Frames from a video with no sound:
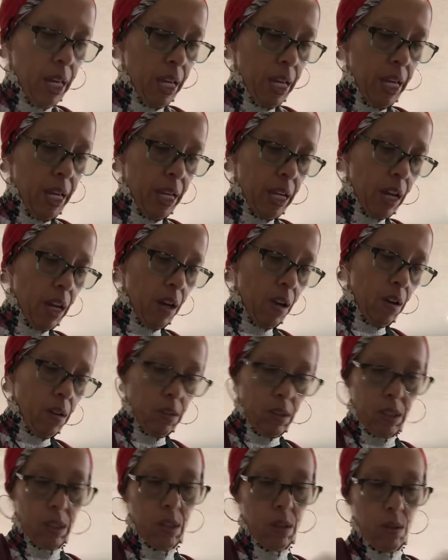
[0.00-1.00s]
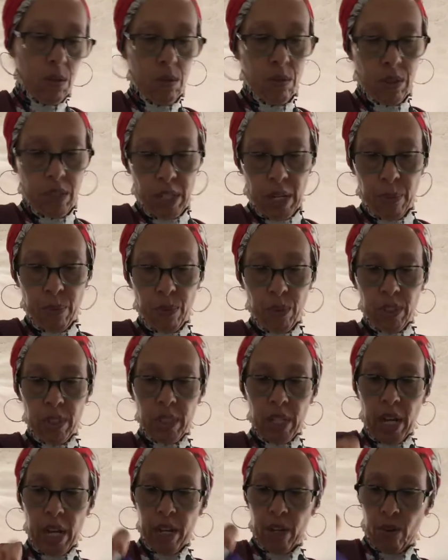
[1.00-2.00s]
And I also, did I put a
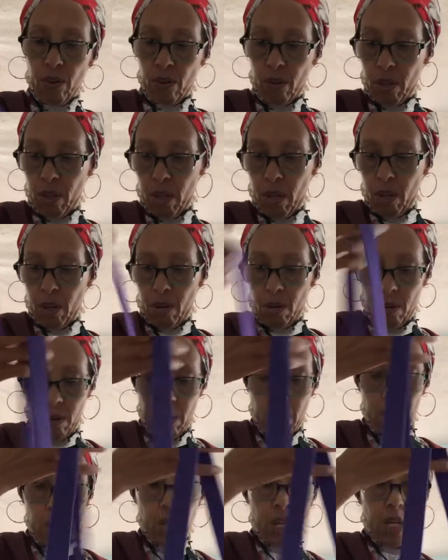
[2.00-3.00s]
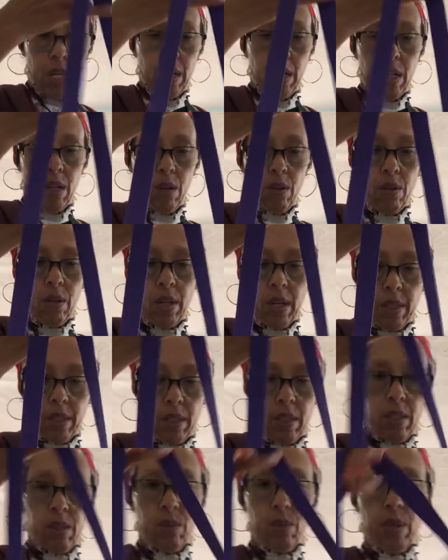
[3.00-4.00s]
slider on there? No, not
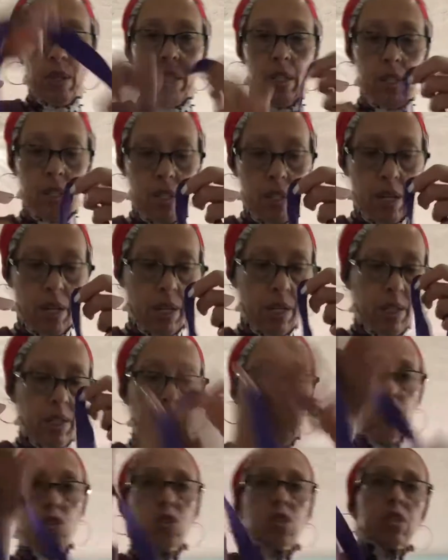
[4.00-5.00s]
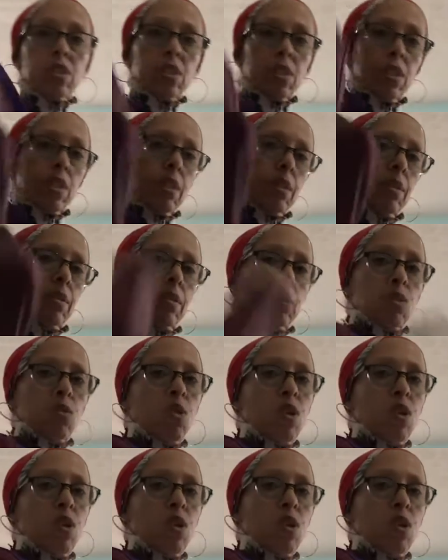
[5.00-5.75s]
this one, I did not. It's just a